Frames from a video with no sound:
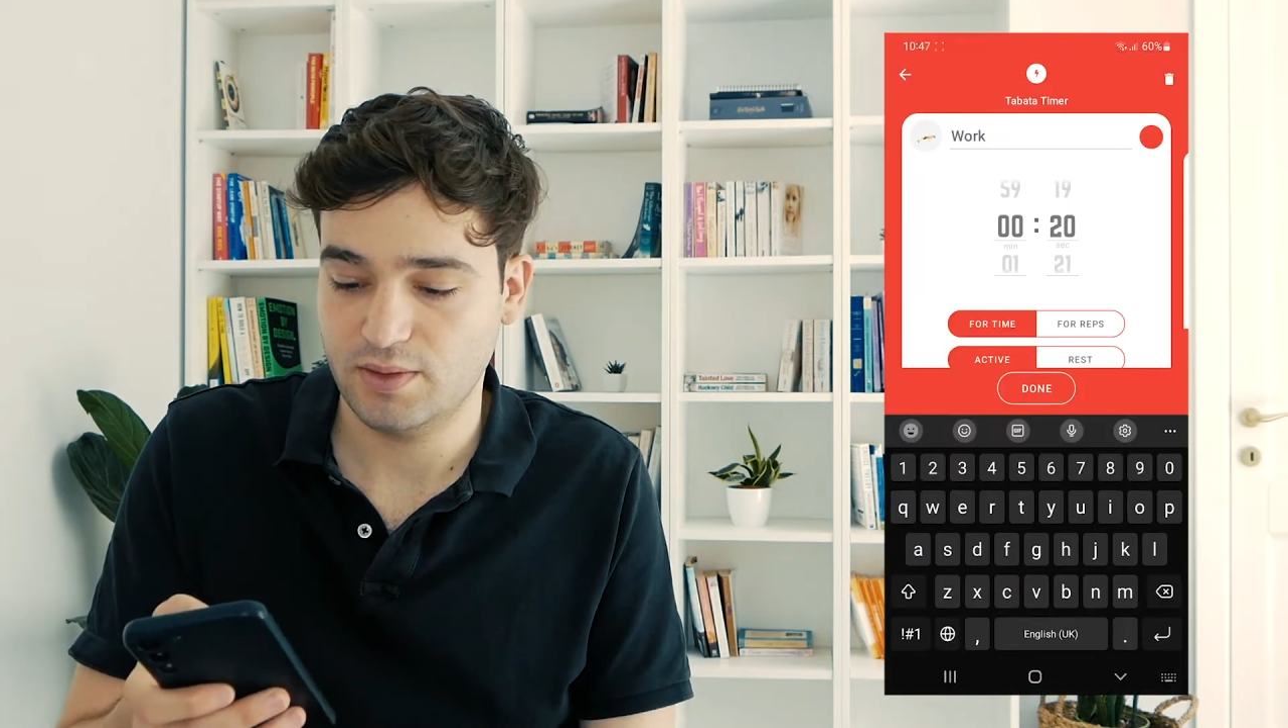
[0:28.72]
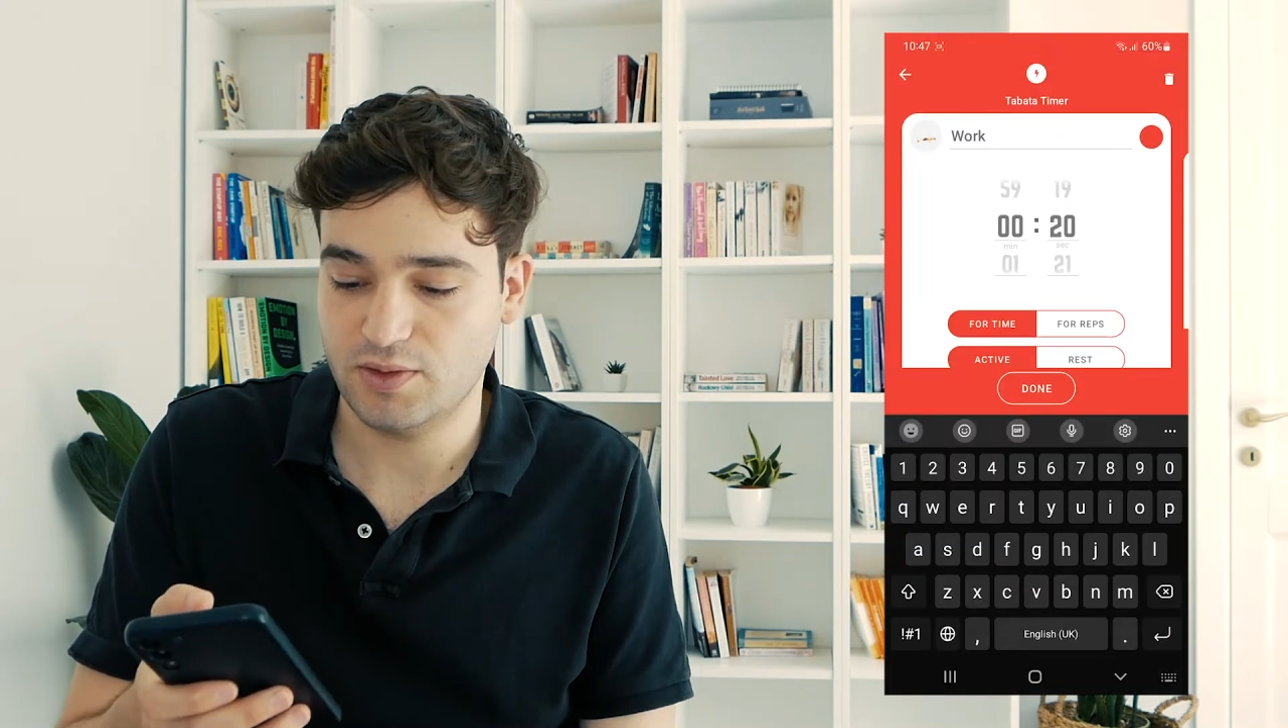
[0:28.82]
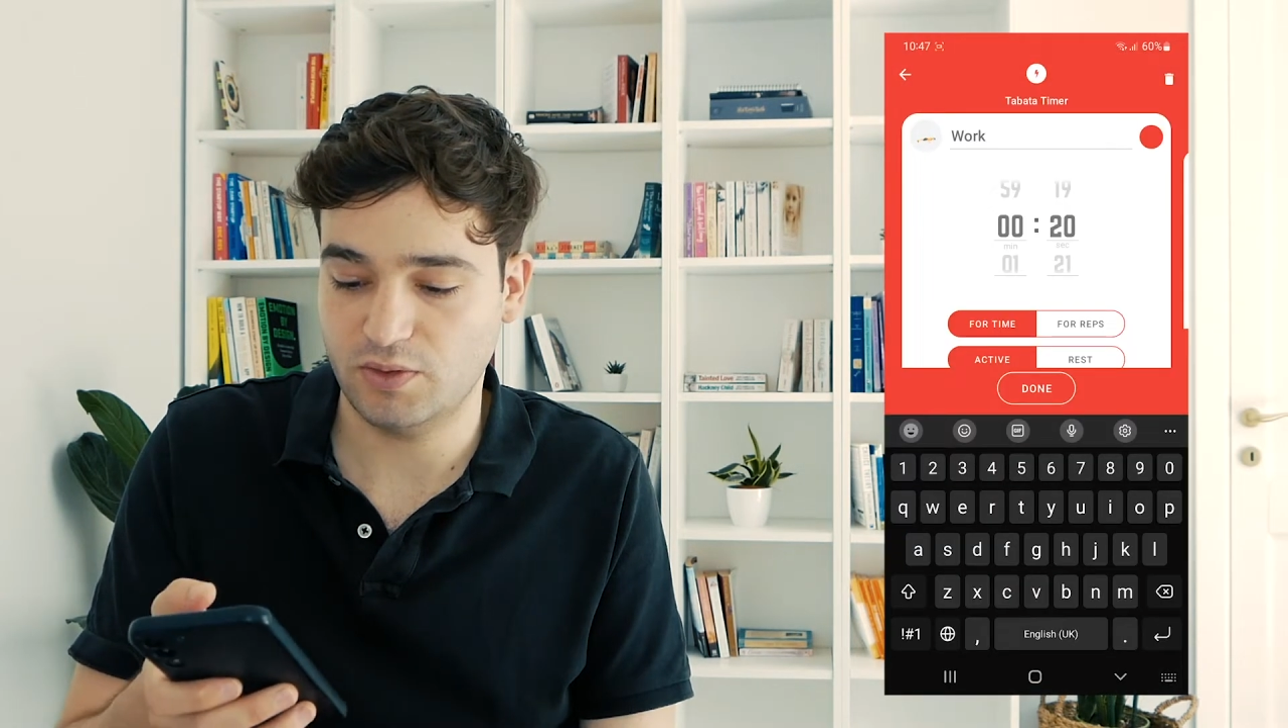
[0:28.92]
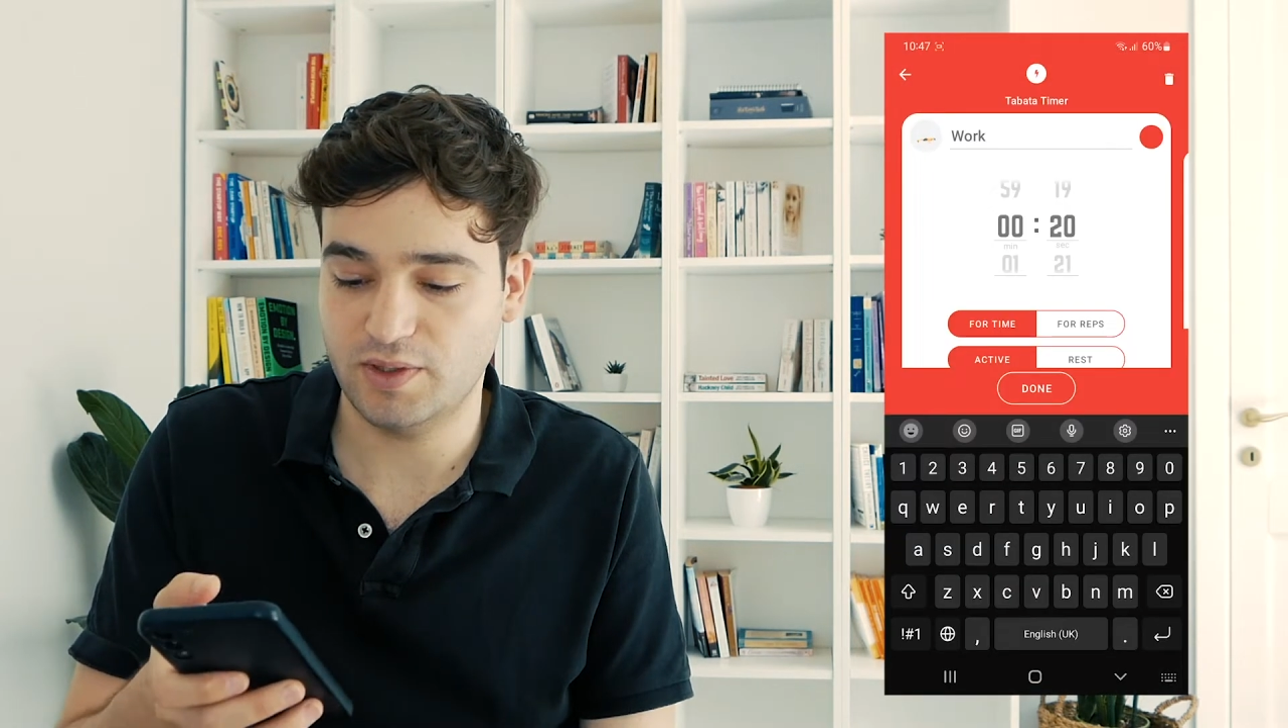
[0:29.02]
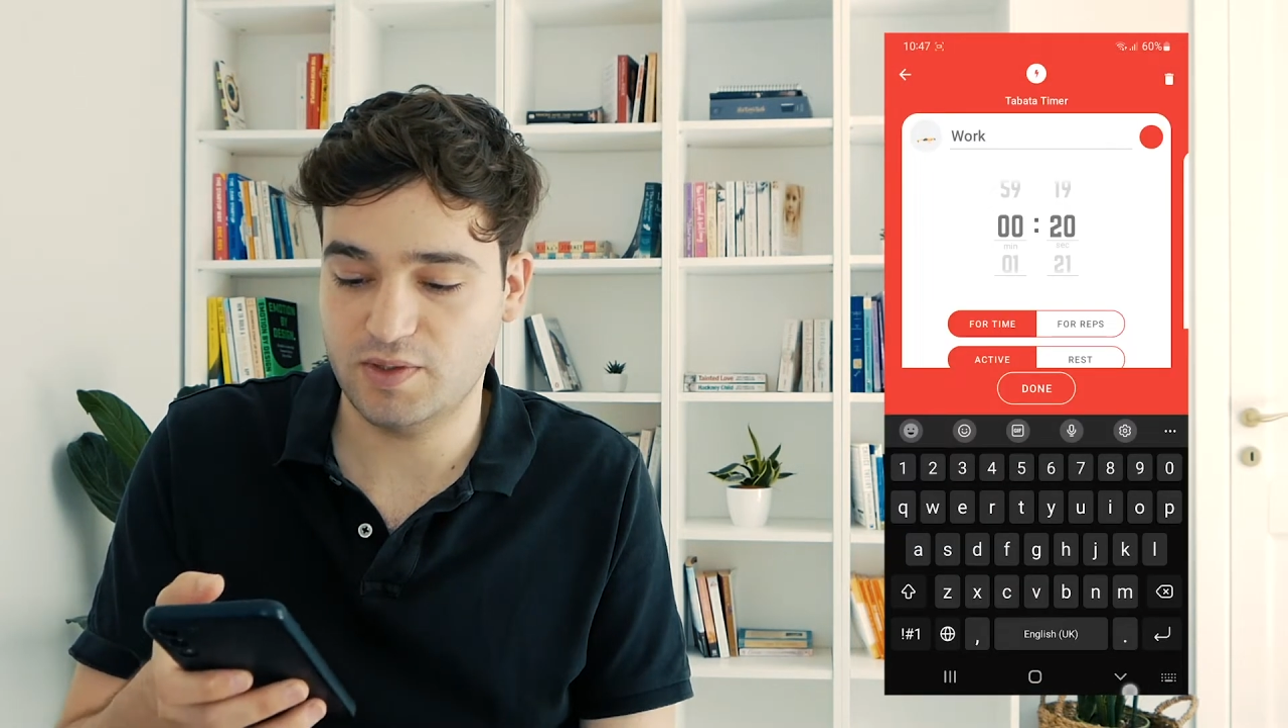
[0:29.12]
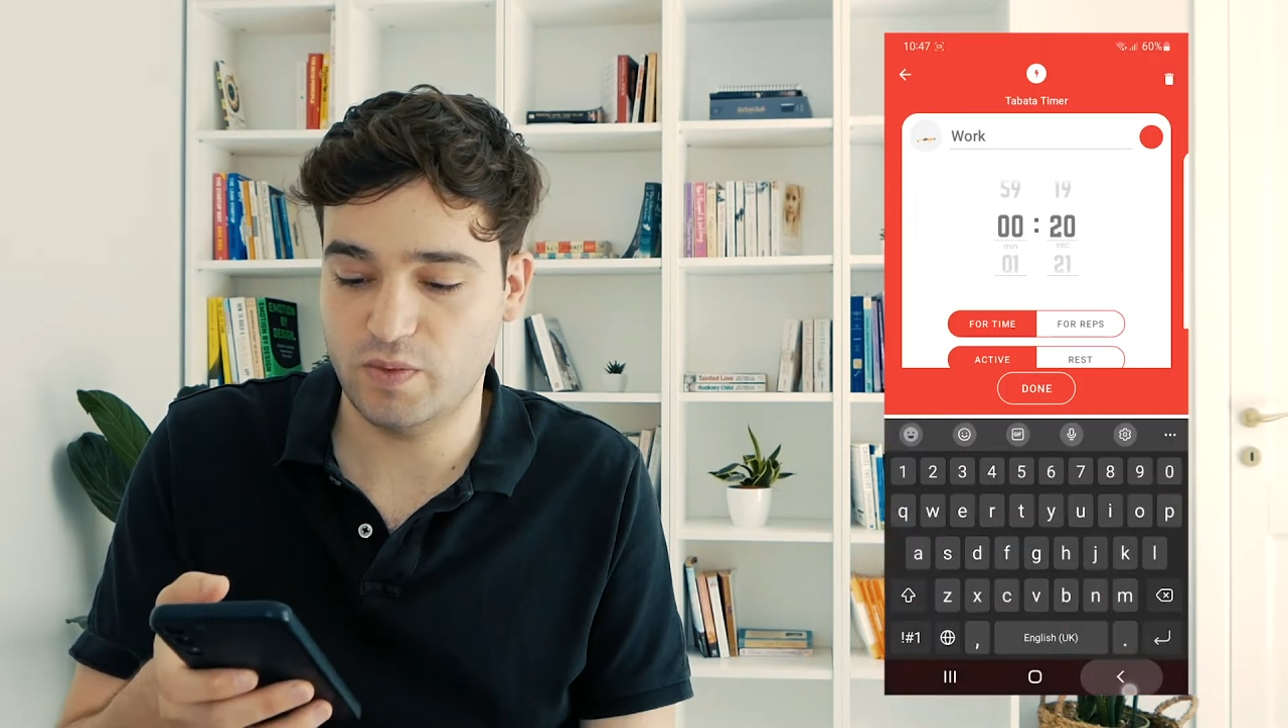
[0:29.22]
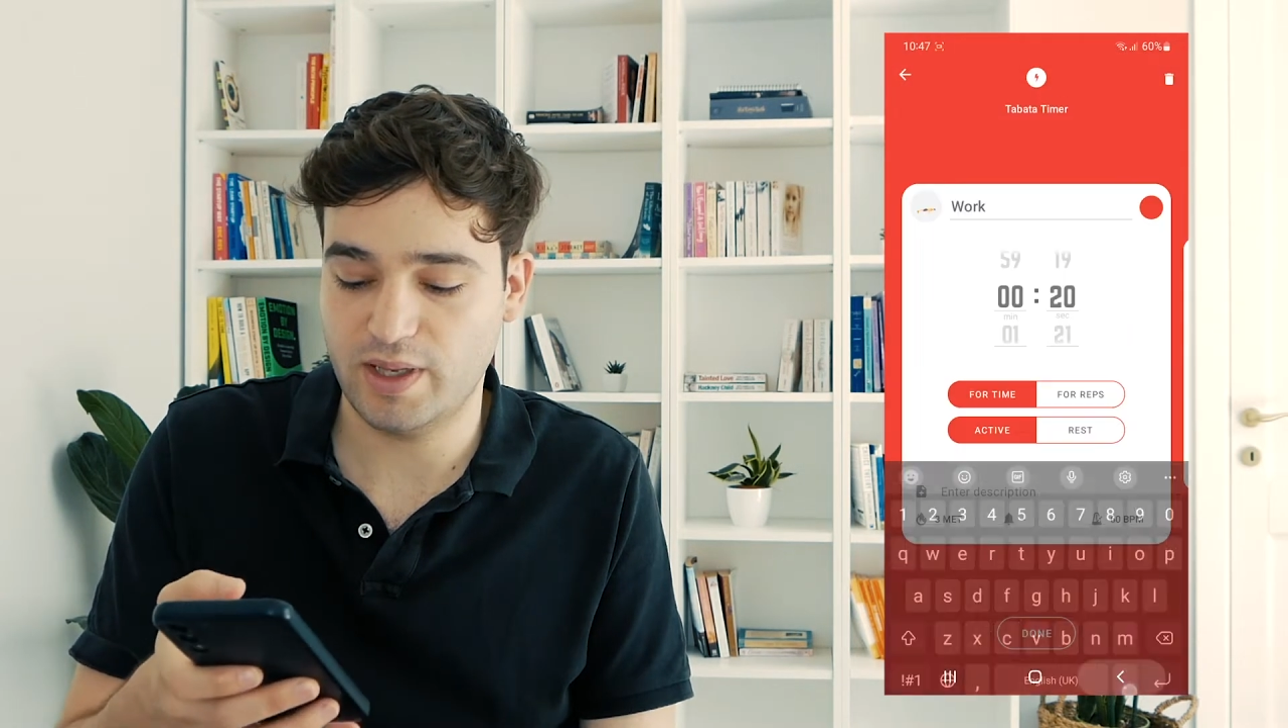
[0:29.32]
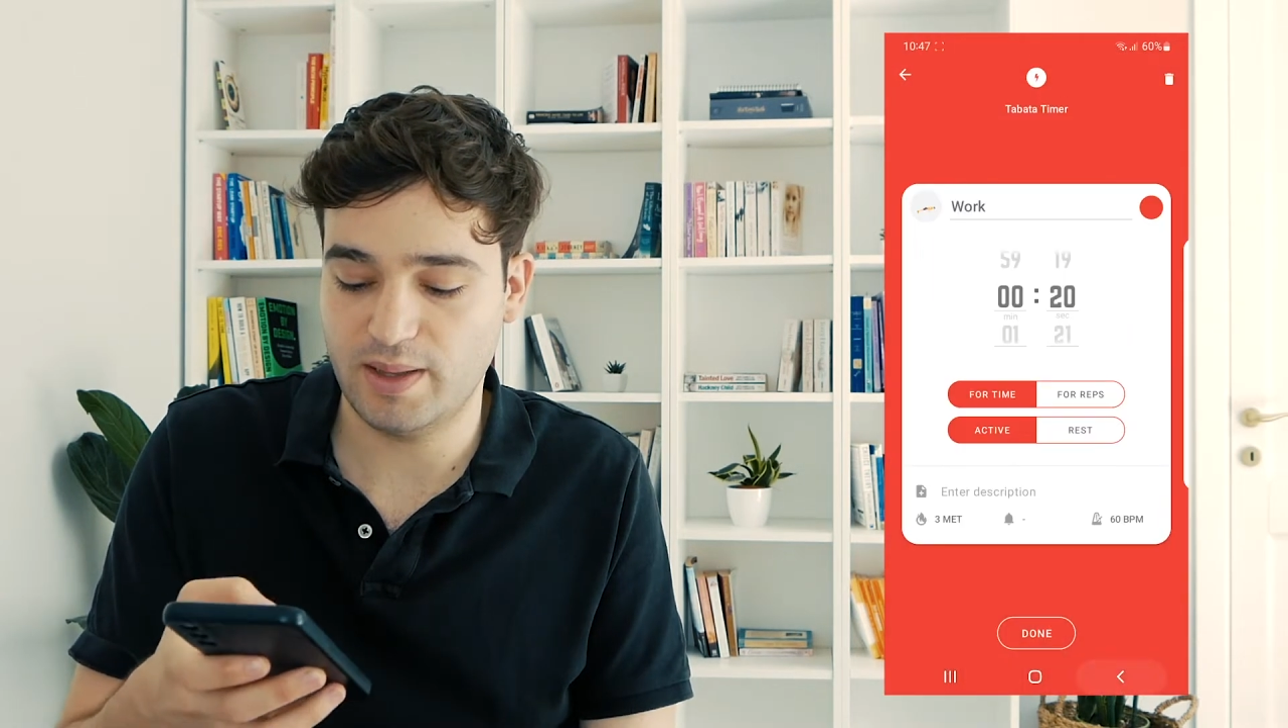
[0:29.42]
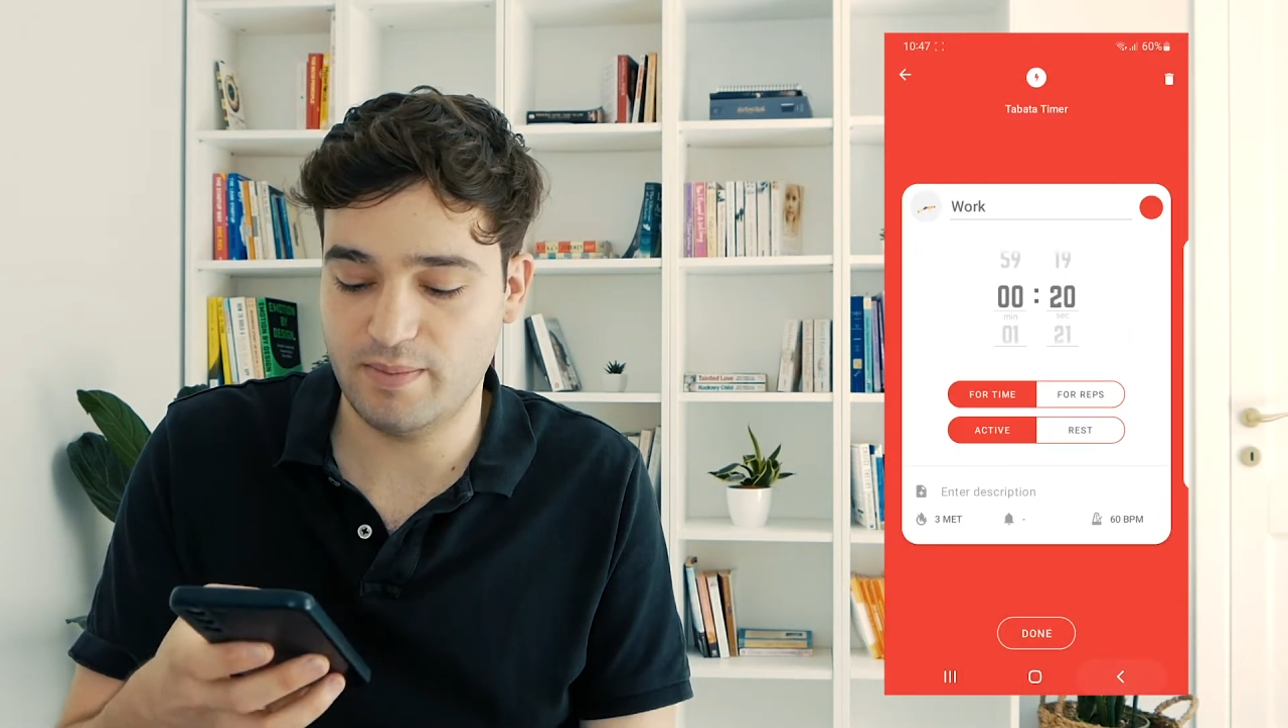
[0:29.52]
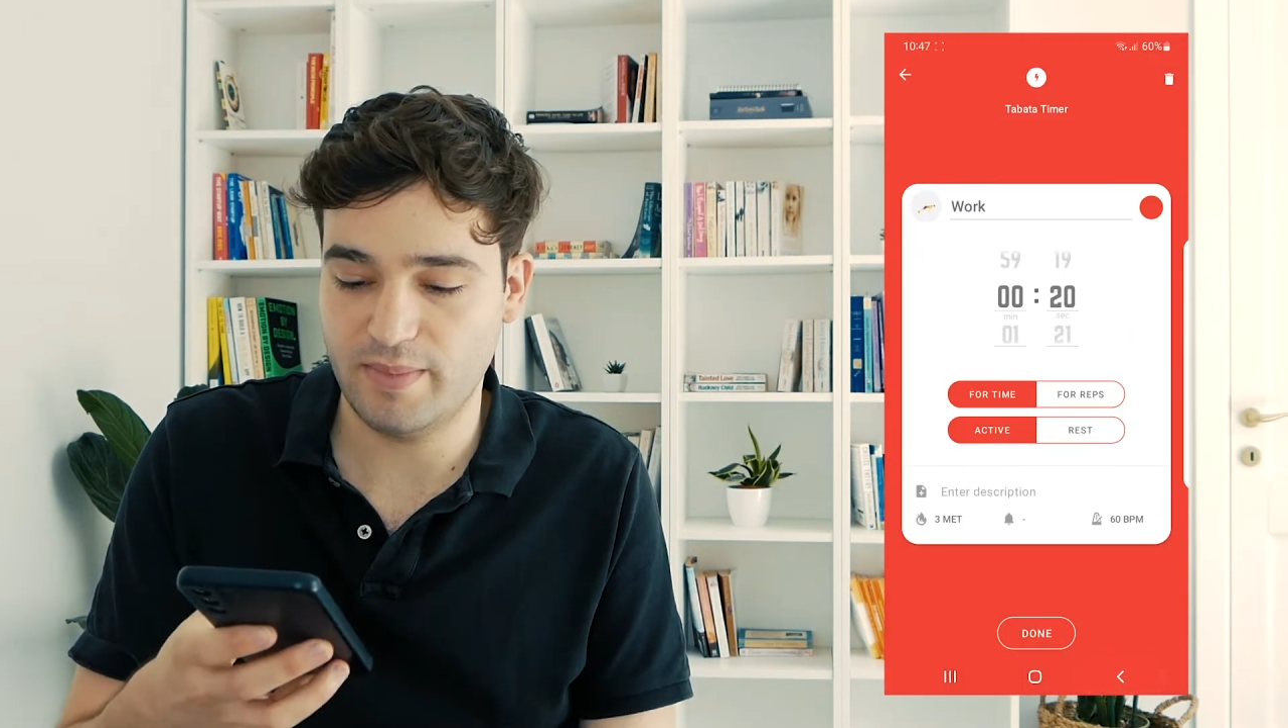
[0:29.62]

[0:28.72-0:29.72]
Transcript: So this will